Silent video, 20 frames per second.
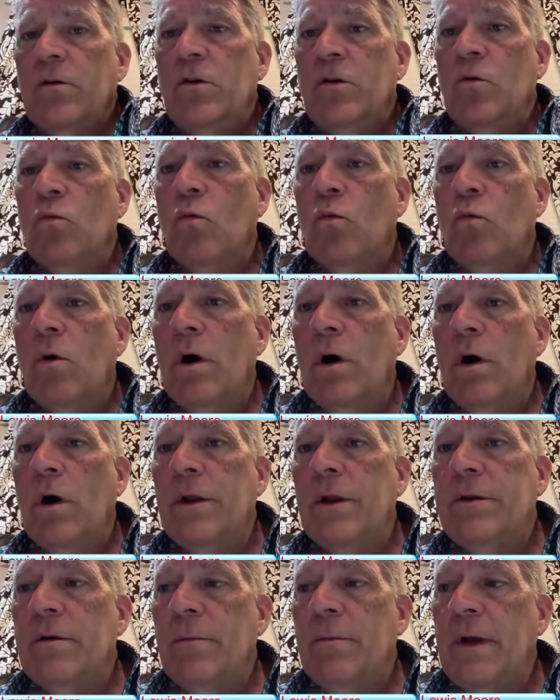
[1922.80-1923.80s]
you
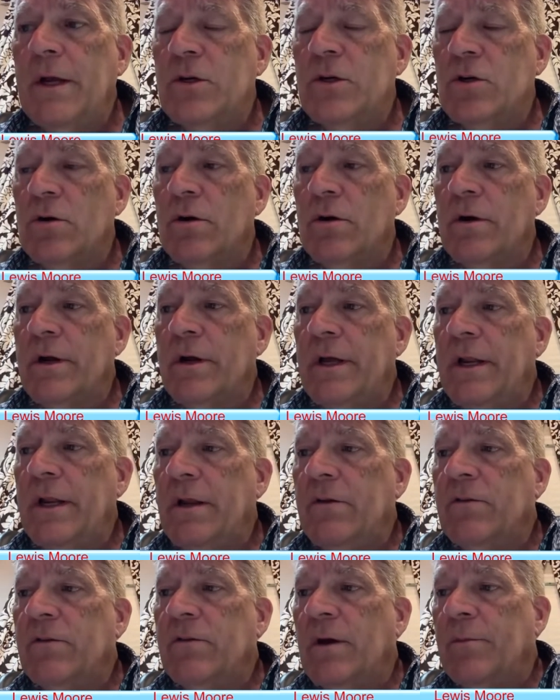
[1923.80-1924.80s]
want to make sure
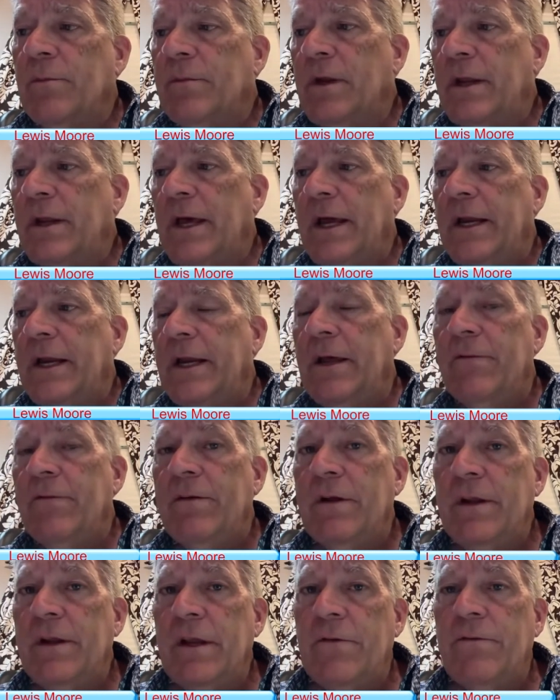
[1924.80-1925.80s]
it is up to date.
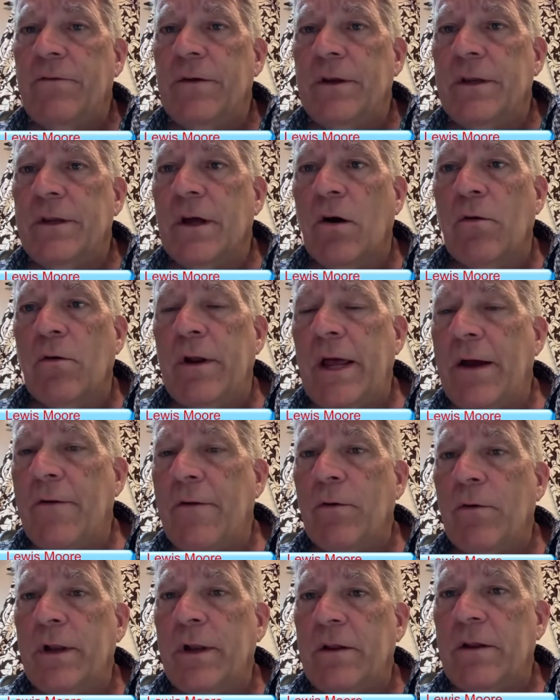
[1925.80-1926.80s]
If you don't
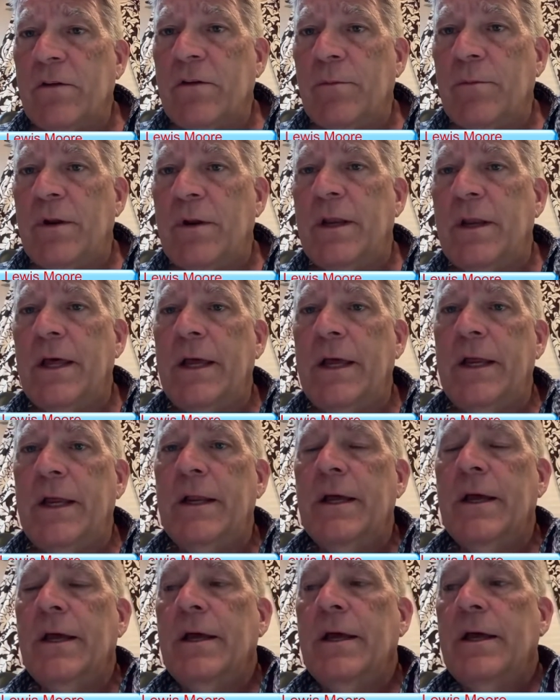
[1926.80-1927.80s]
have one that's up to date,
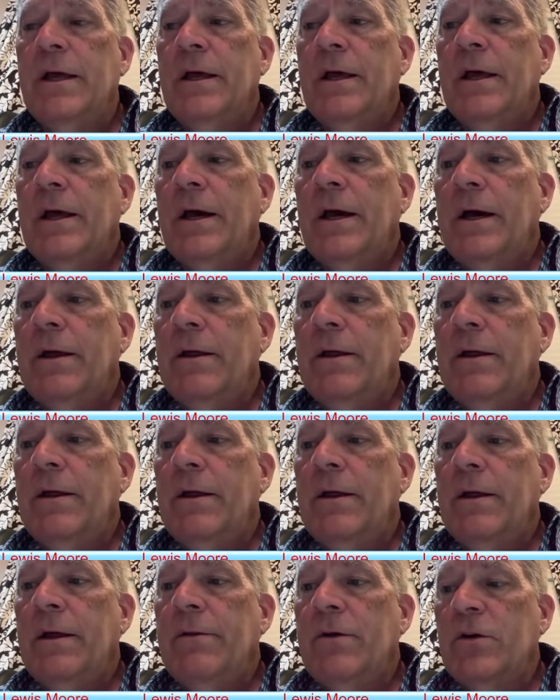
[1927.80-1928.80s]
uh,
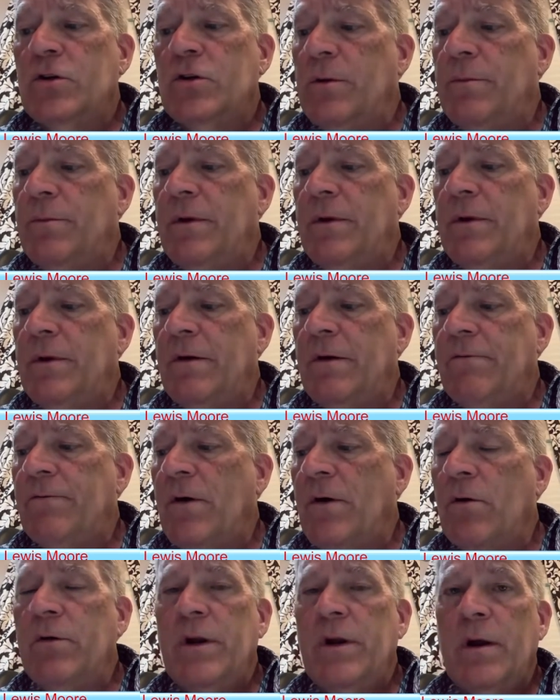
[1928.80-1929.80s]
there should be a
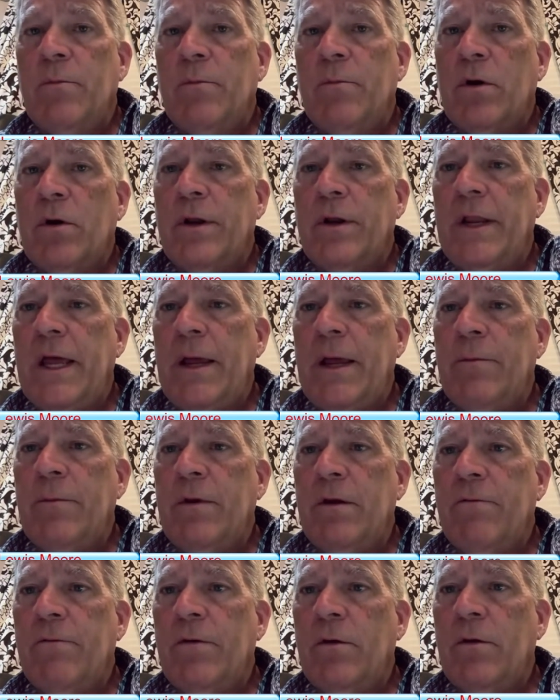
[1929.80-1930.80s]
phone number, a
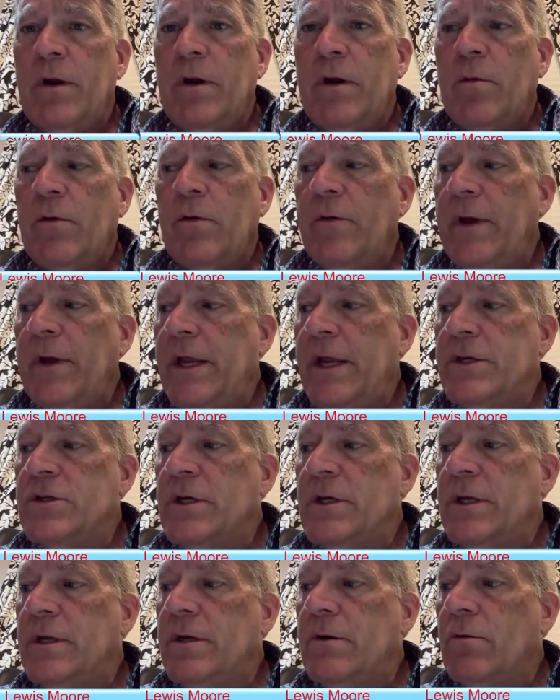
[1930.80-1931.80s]
name, and a phone number of
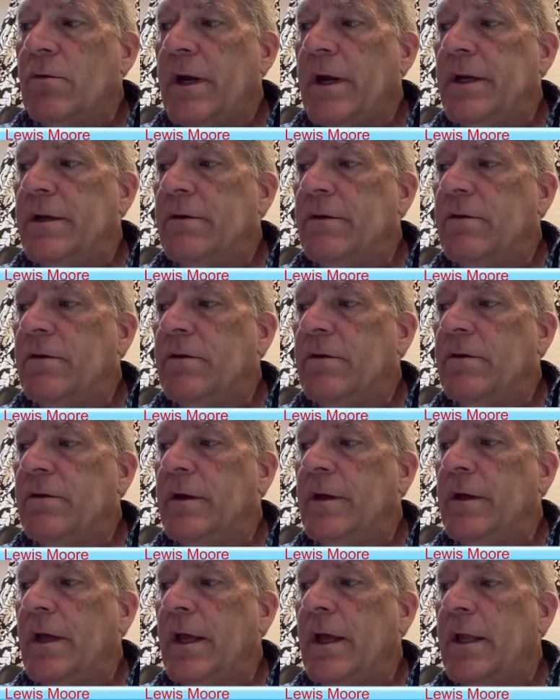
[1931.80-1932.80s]
agent or
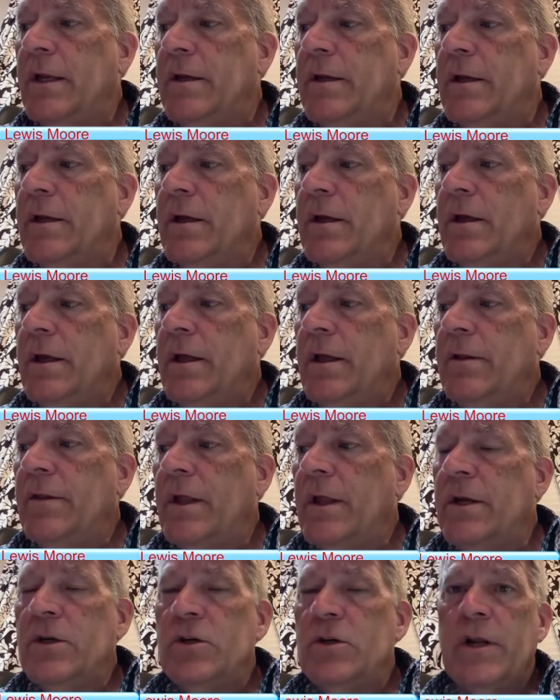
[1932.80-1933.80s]
agency, and
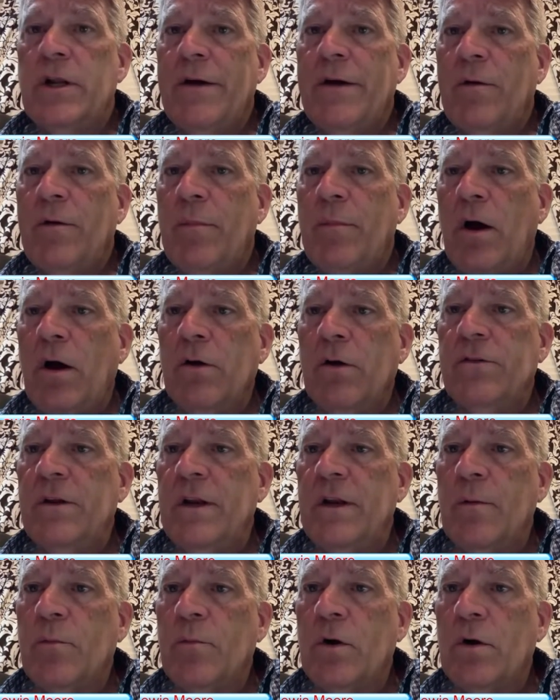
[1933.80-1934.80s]
then you should have your policy
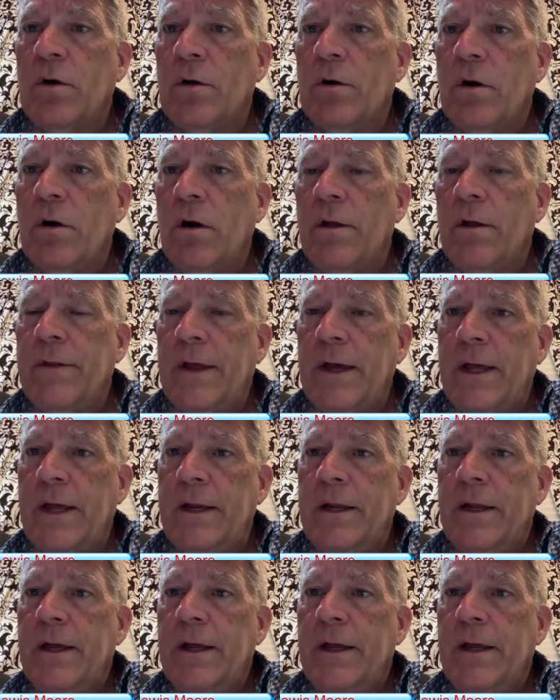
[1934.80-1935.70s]
number on that,